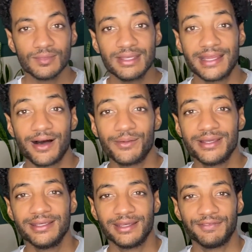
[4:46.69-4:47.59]
Now,
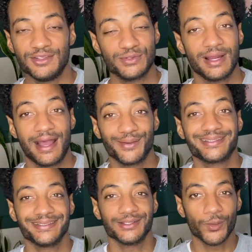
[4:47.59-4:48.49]
if these were
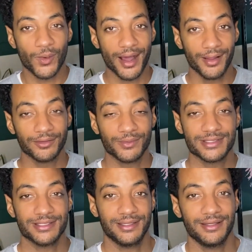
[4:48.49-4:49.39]
out in the wild,
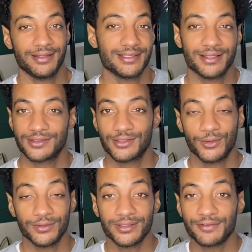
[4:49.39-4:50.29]
once again, that's a
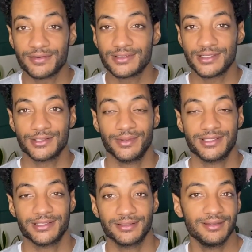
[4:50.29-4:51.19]
totally different
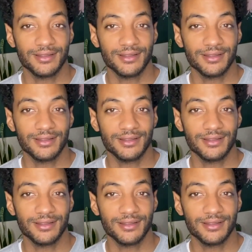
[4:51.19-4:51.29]
situation.